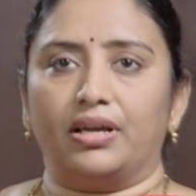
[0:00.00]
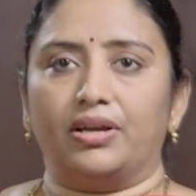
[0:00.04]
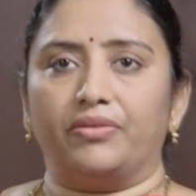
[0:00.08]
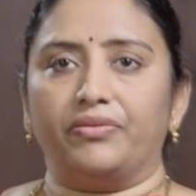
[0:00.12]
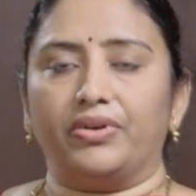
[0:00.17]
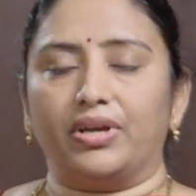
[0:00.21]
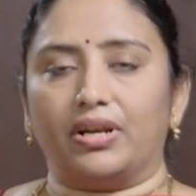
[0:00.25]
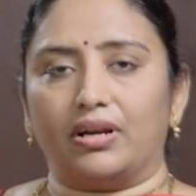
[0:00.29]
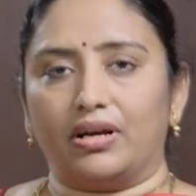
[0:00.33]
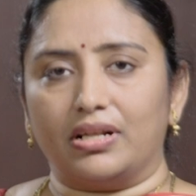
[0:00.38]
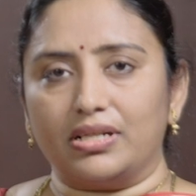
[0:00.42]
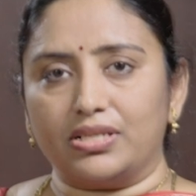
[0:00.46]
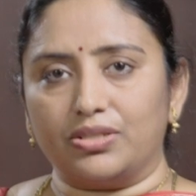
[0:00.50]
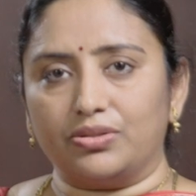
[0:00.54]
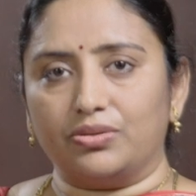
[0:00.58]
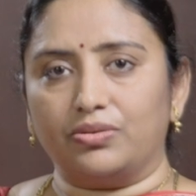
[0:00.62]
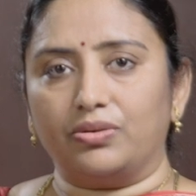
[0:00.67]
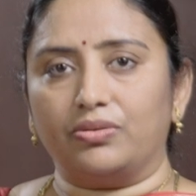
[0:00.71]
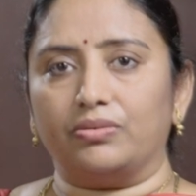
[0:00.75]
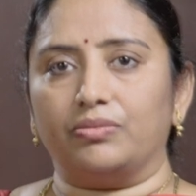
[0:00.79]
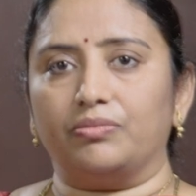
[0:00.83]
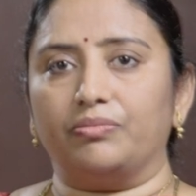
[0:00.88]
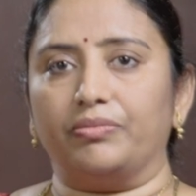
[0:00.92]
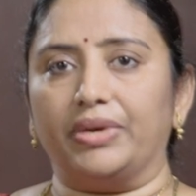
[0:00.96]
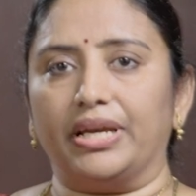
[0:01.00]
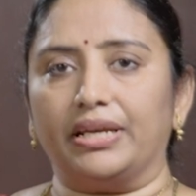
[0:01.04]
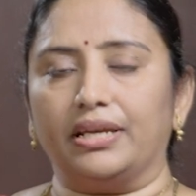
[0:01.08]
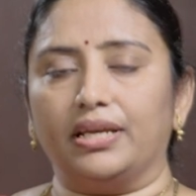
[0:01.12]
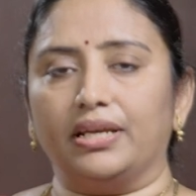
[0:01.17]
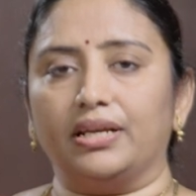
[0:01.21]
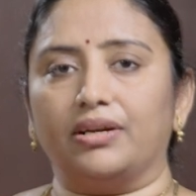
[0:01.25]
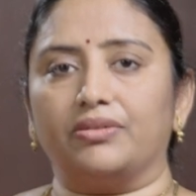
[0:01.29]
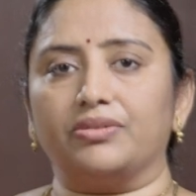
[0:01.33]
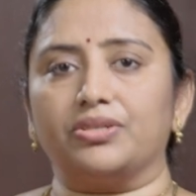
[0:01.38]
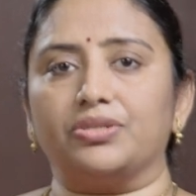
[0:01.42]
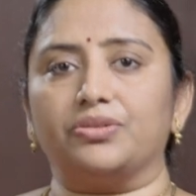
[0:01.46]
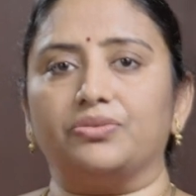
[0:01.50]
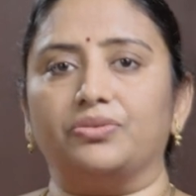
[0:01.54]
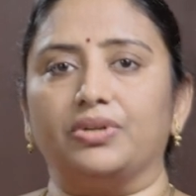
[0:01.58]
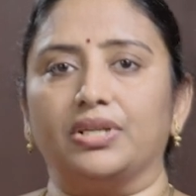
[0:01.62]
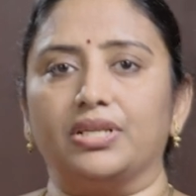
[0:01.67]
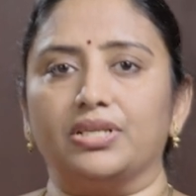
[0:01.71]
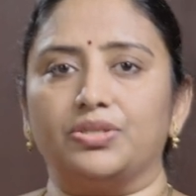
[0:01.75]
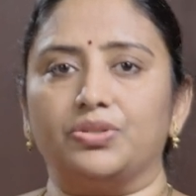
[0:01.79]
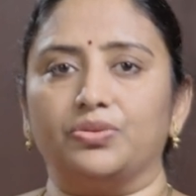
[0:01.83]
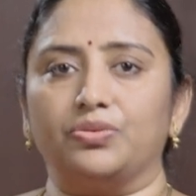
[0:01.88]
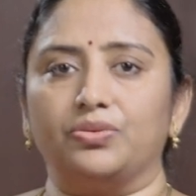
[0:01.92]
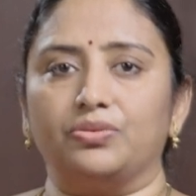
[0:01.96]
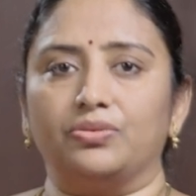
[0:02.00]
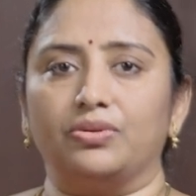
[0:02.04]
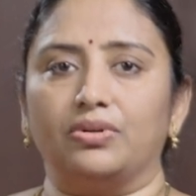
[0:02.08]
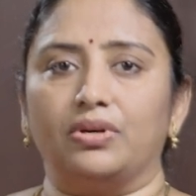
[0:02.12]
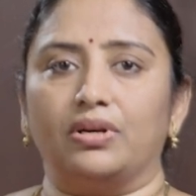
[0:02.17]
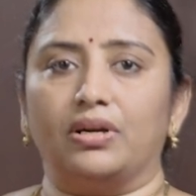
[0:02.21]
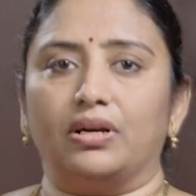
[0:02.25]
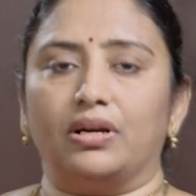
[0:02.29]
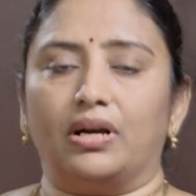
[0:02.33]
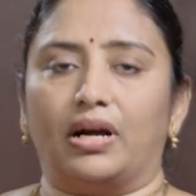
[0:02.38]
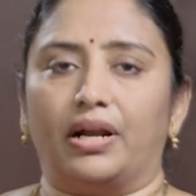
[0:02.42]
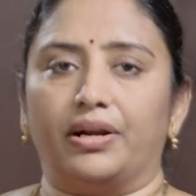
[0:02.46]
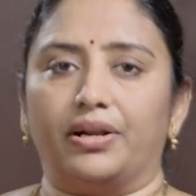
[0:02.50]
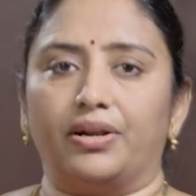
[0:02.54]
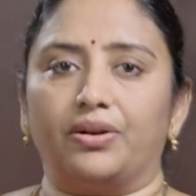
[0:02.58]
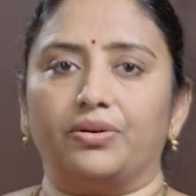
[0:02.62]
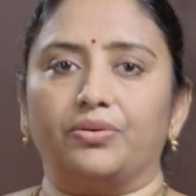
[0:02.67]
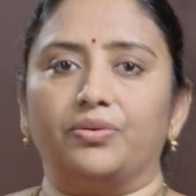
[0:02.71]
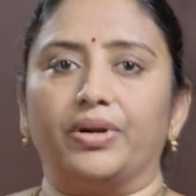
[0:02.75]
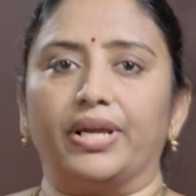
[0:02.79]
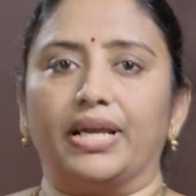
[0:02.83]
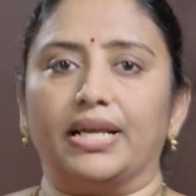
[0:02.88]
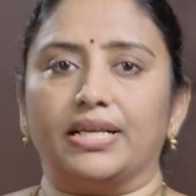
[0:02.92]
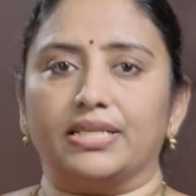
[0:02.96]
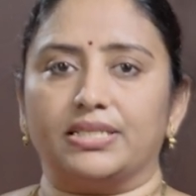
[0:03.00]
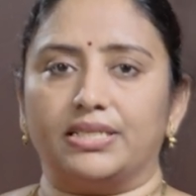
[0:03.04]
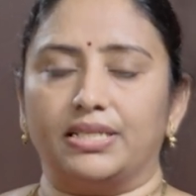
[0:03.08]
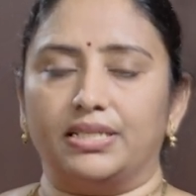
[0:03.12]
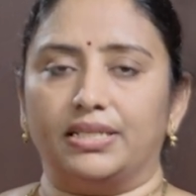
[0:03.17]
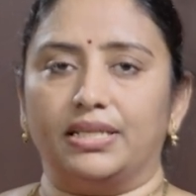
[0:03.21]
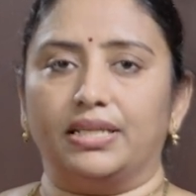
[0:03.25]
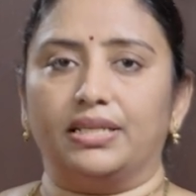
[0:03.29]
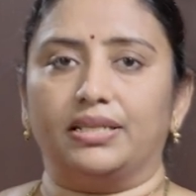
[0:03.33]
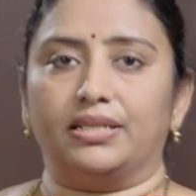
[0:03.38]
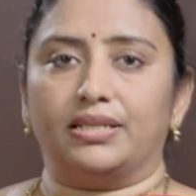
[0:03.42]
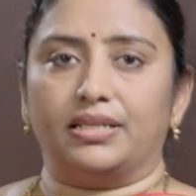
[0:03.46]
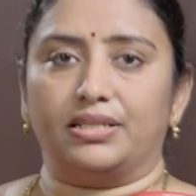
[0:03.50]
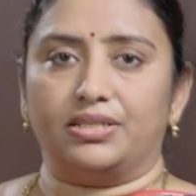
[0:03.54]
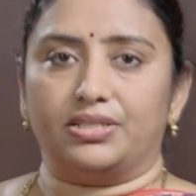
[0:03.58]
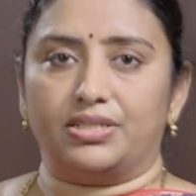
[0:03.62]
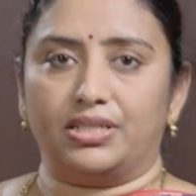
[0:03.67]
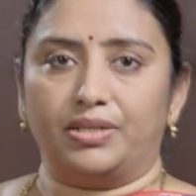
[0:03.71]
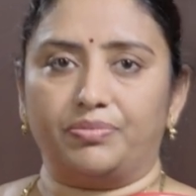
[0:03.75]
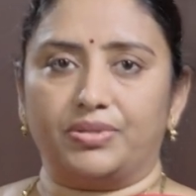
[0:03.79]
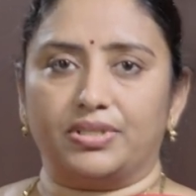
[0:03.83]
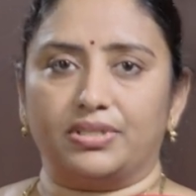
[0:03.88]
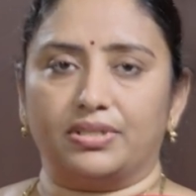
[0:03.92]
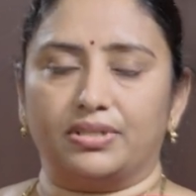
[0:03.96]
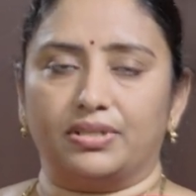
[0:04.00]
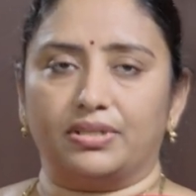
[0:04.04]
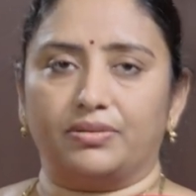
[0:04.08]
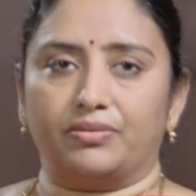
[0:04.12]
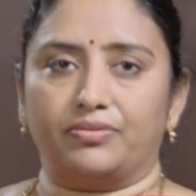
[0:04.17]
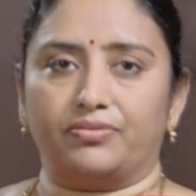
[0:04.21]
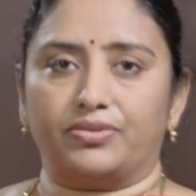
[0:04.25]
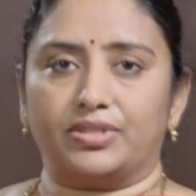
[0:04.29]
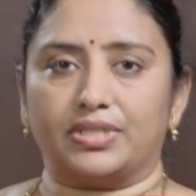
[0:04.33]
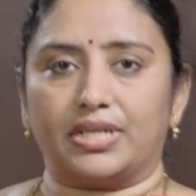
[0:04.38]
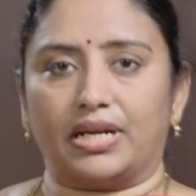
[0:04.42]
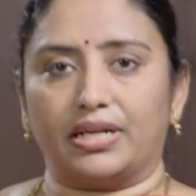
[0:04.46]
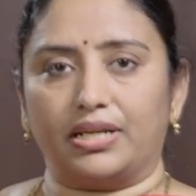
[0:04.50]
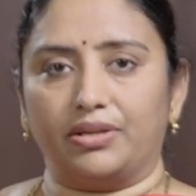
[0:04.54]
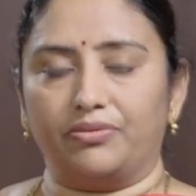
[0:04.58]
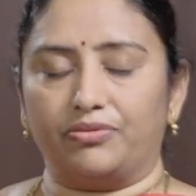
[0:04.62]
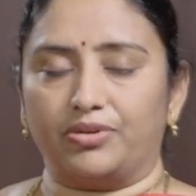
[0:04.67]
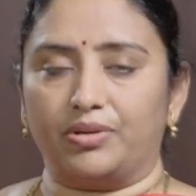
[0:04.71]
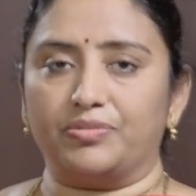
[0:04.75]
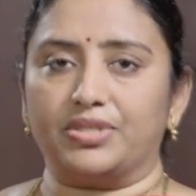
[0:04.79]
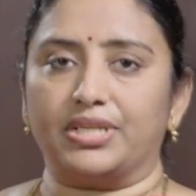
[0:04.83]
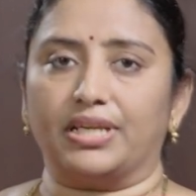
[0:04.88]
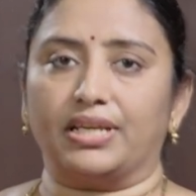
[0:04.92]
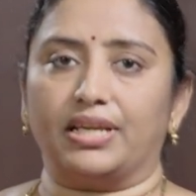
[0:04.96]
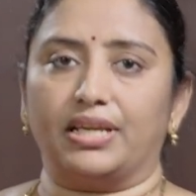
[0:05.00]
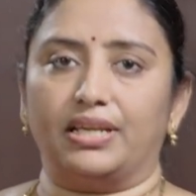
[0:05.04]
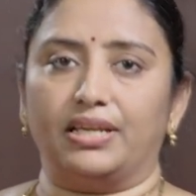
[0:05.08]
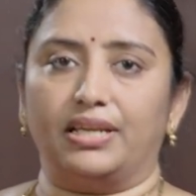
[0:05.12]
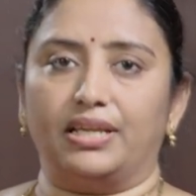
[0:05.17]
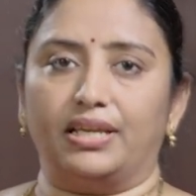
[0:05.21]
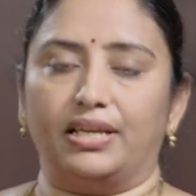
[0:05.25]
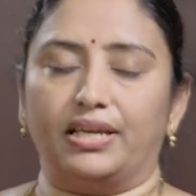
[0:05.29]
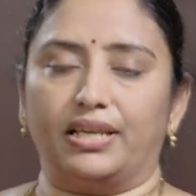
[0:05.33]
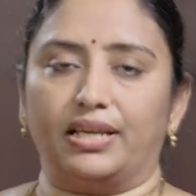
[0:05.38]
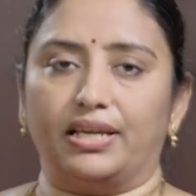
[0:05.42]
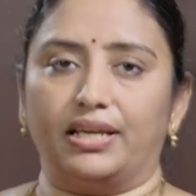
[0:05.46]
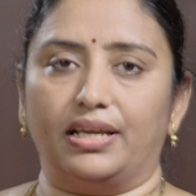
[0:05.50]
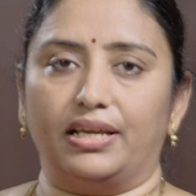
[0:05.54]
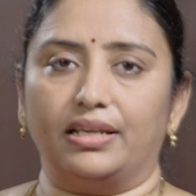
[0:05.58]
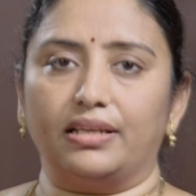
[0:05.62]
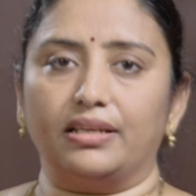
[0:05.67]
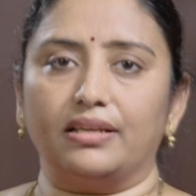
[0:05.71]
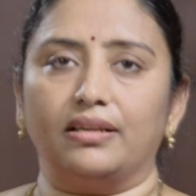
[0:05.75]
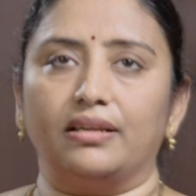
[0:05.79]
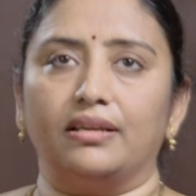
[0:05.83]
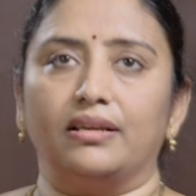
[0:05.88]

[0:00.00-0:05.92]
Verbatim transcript: We are also making our students to undergo ACT internships starting from second year again,